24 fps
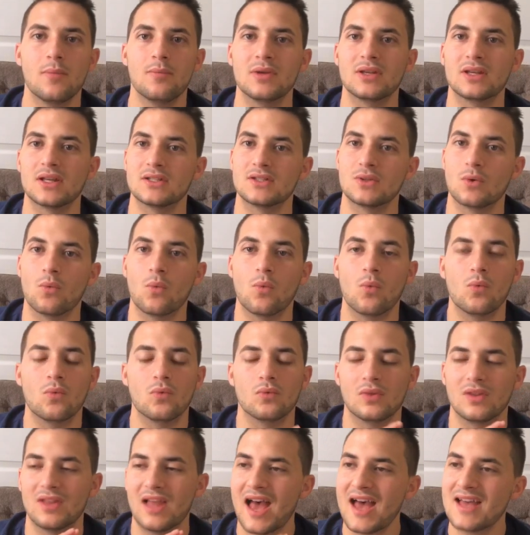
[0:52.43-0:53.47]
Because the
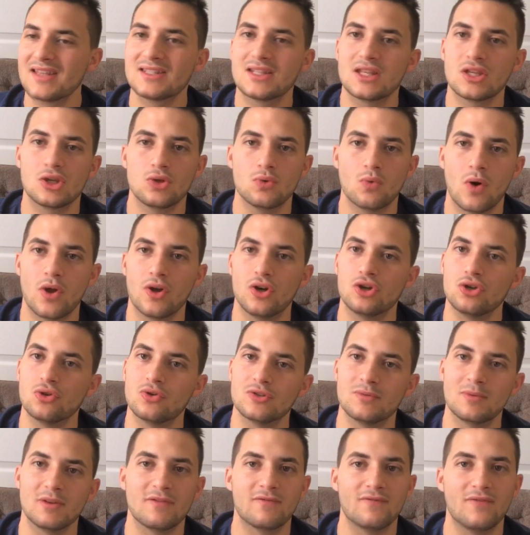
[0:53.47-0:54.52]
last thing you wanna
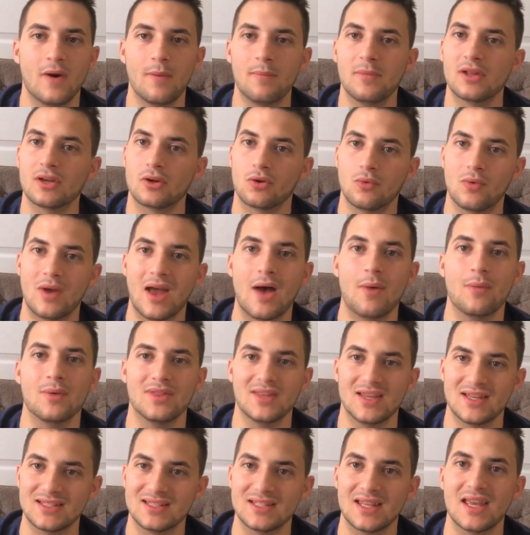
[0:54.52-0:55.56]
do is be fumbling around
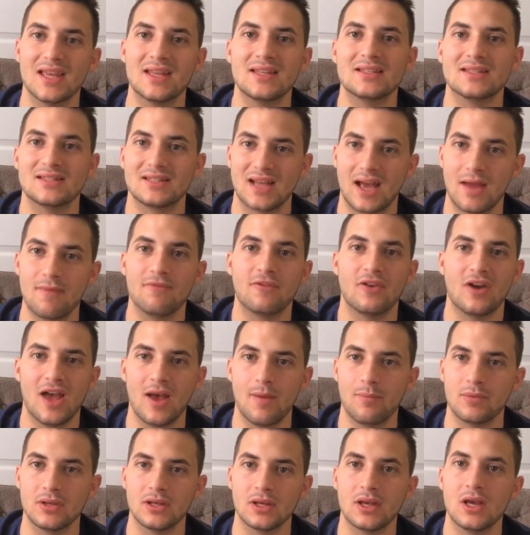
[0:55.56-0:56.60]
when they say it's time for
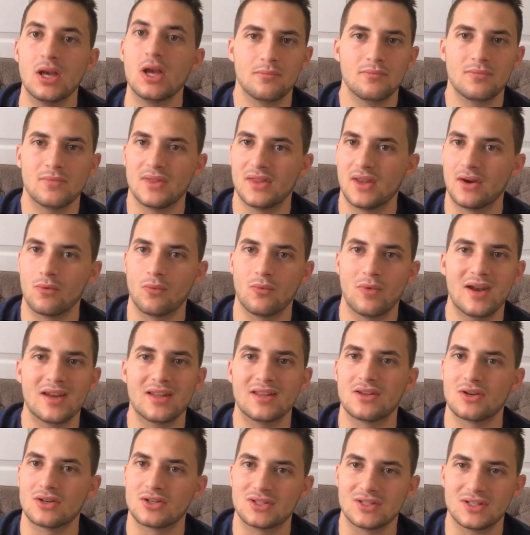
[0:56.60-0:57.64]
epi. They're
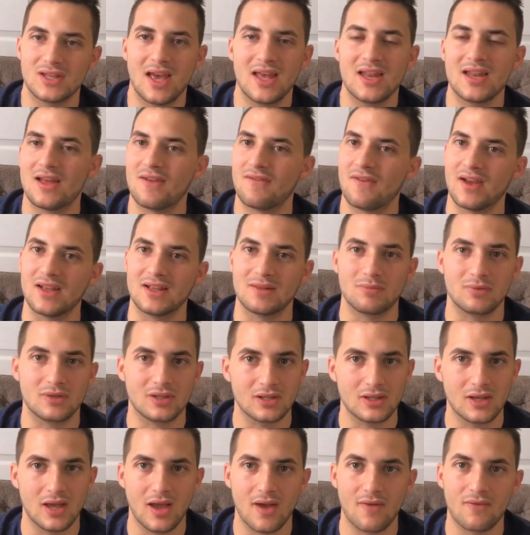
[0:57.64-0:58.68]
ready, they're set. If I
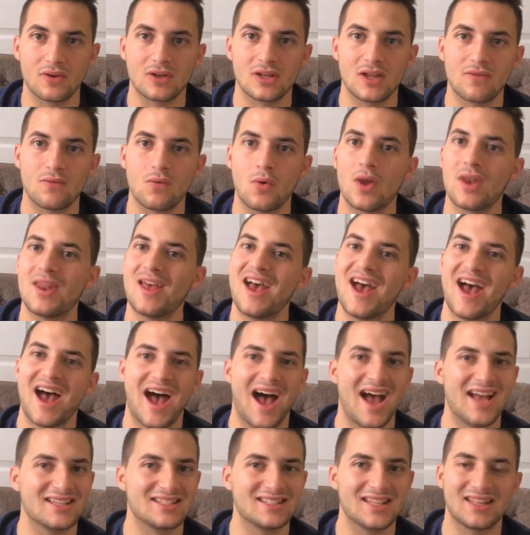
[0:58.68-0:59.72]
ever give one,
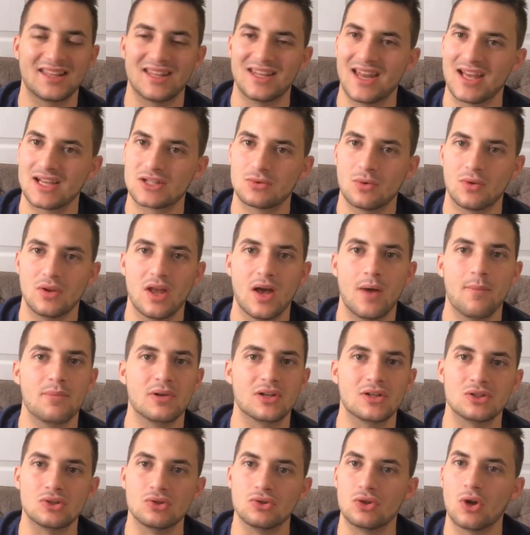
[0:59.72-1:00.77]
I set the next one up
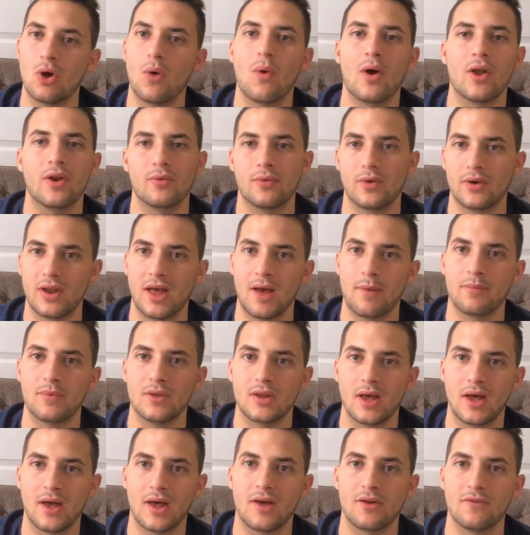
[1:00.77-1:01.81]
because you don't wanna run
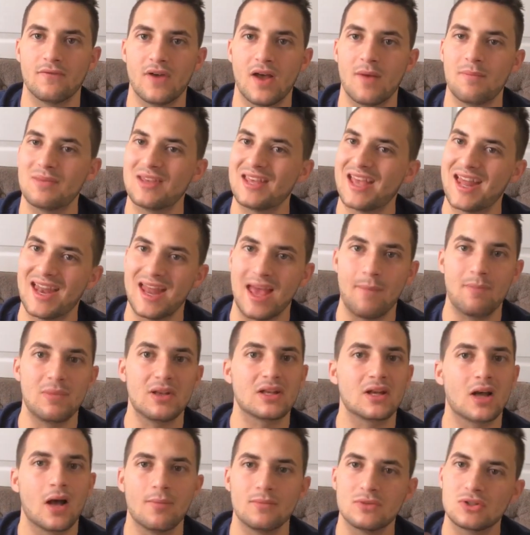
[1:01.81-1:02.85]
out of epi, and epi
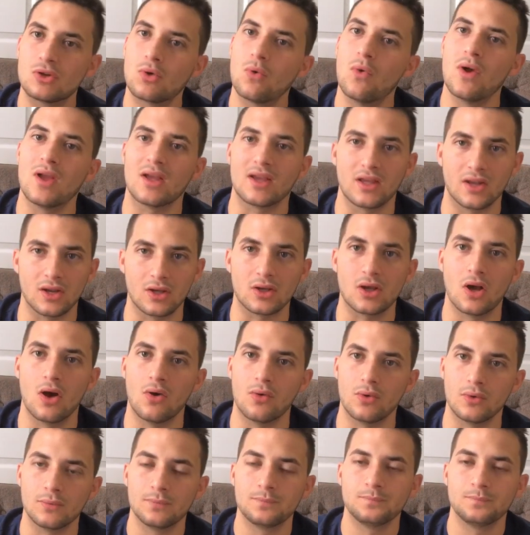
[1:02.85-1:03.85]
comes quick in a code.